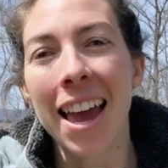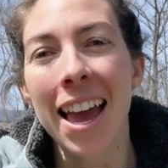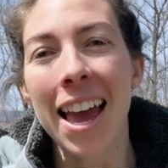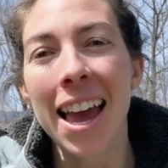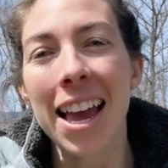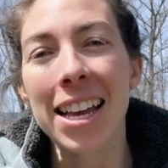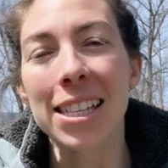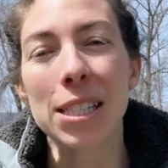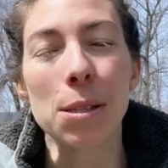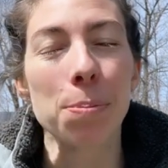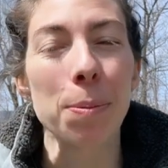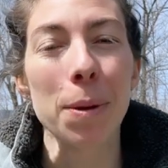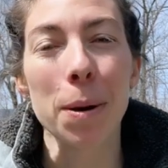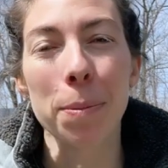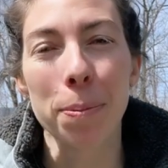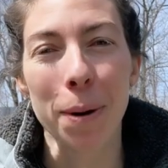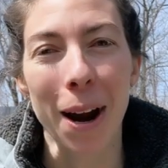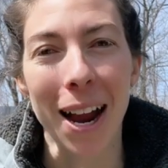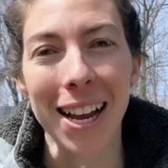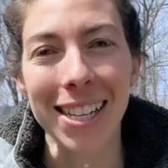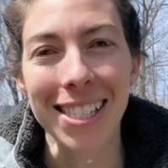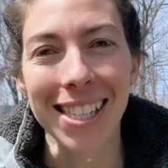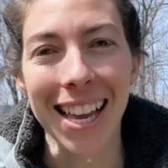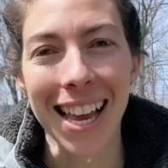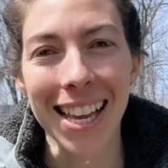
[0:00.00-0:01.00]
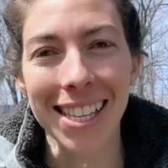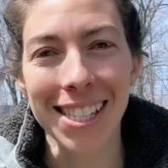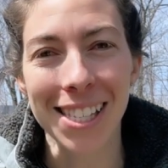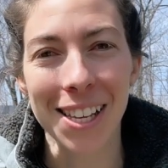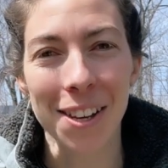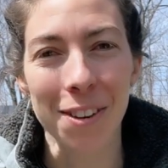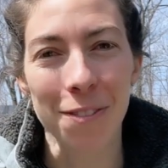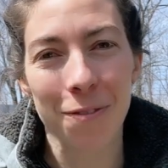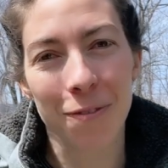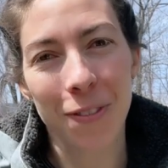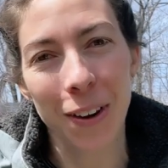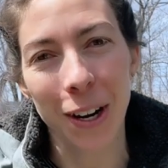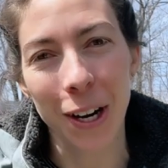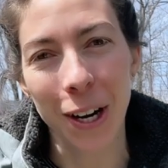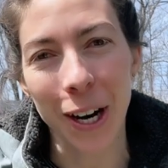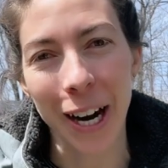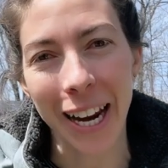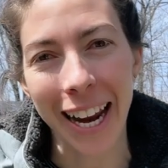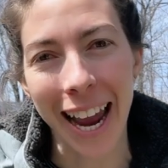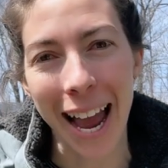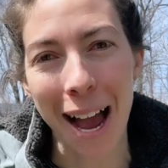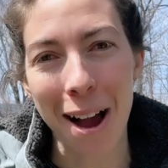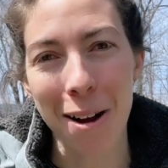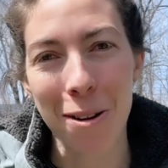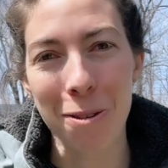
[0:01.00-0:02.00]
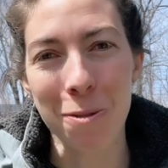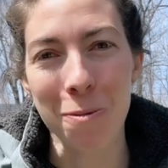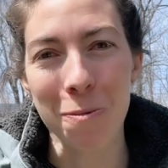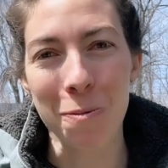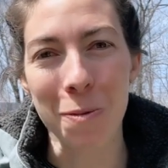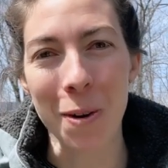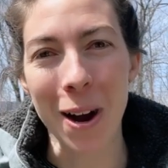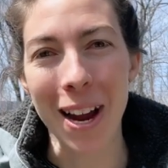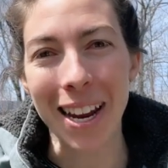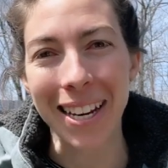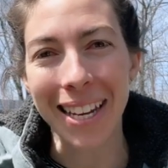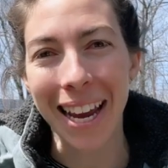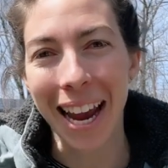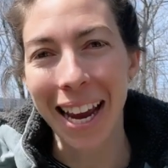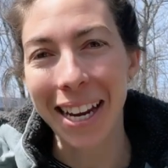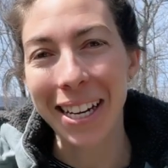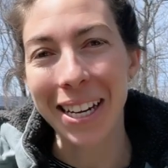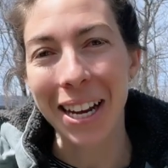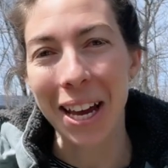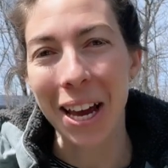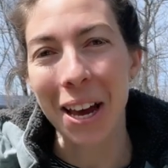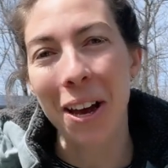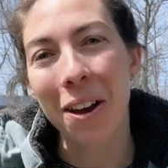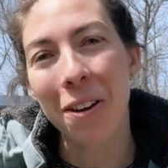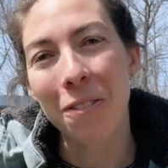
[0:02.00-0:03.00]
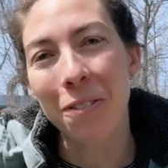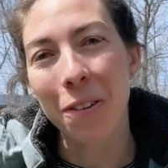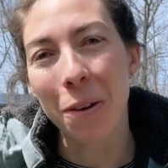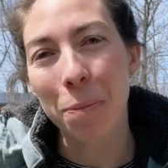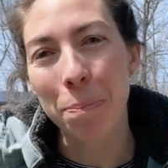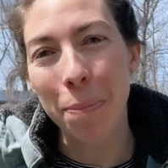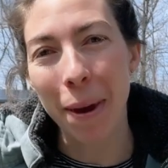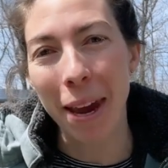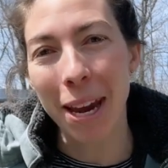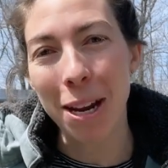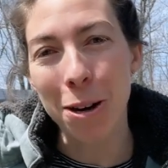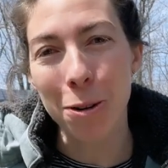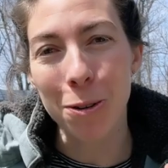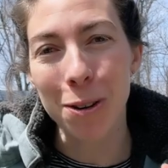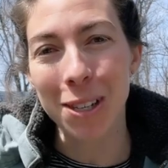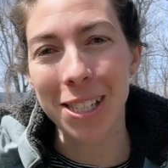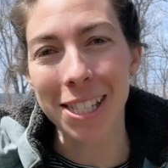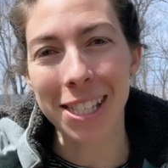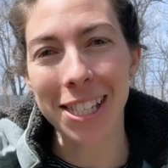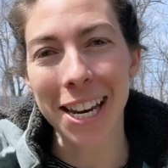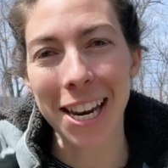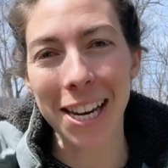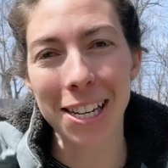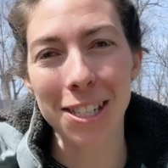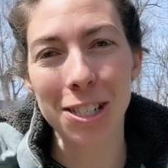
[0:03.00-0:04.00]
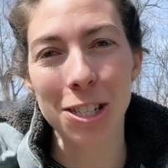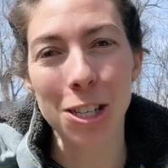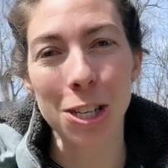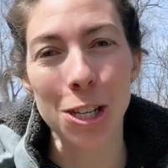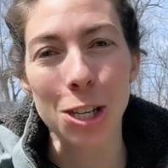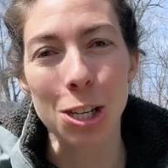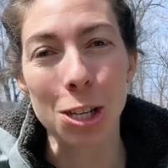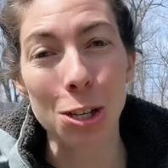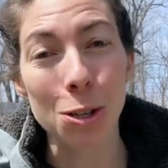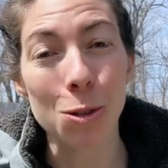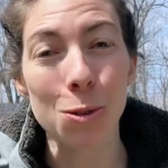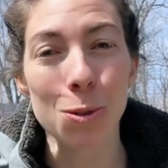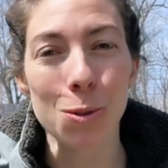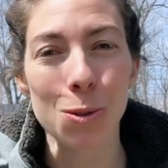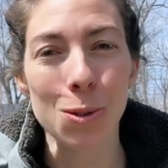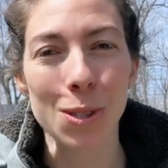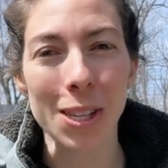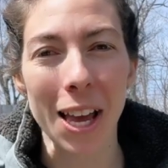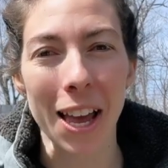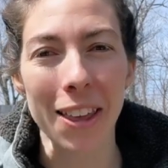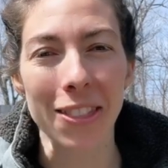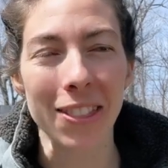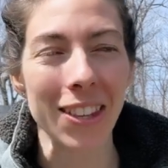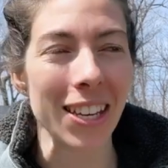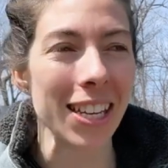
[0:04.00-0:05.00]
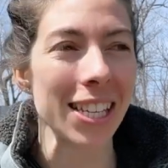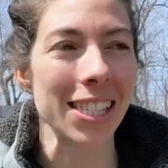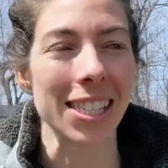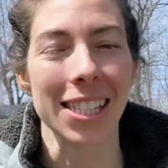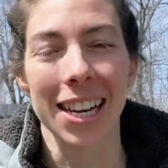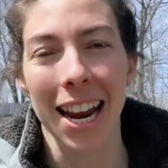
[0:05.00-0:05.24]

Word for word: it's been a process of figuring out what kind of paint or stain to use on these,